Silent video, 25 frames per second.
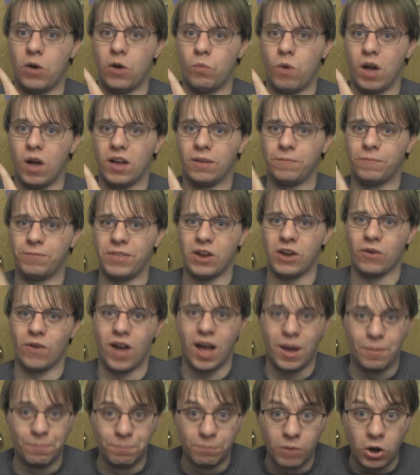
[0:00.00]
one of
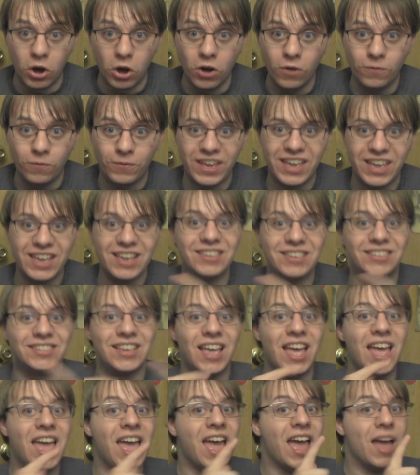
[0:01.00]
their movies,